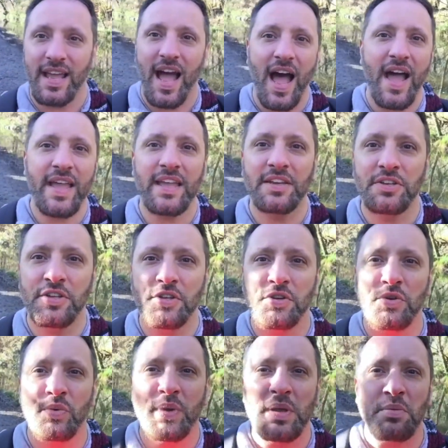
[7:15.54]
I and
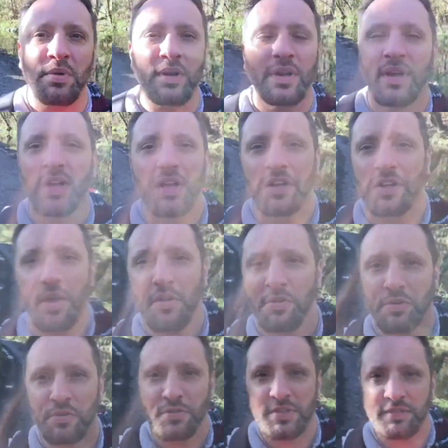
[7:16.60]
you, we were co
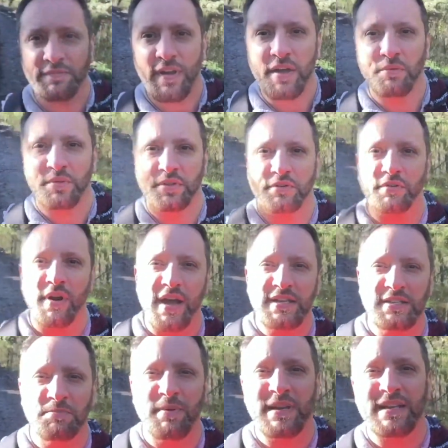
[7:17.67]
crucified with
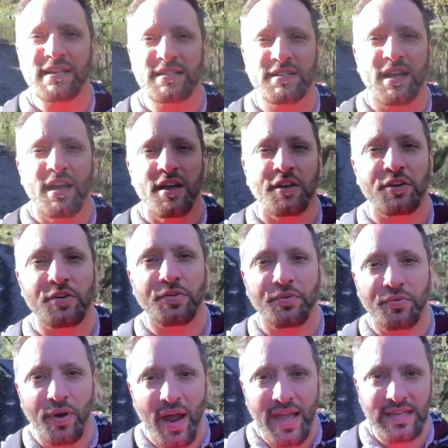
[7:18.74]
Christ, but it is
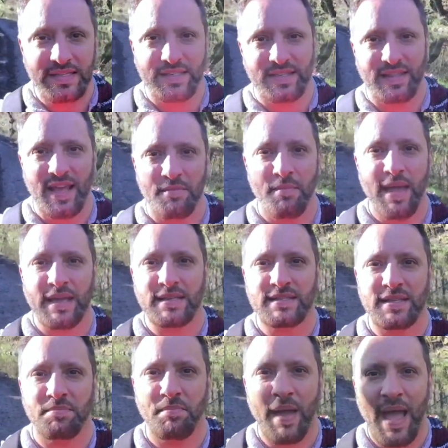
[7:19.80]
Christ that makes
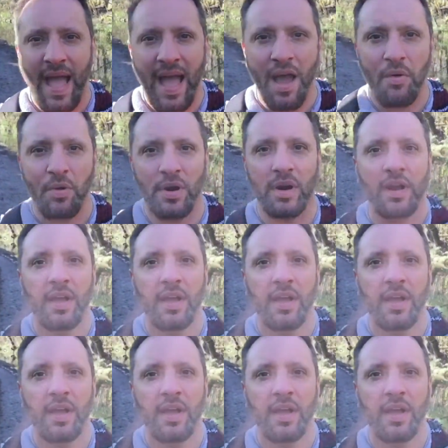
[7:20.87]
the power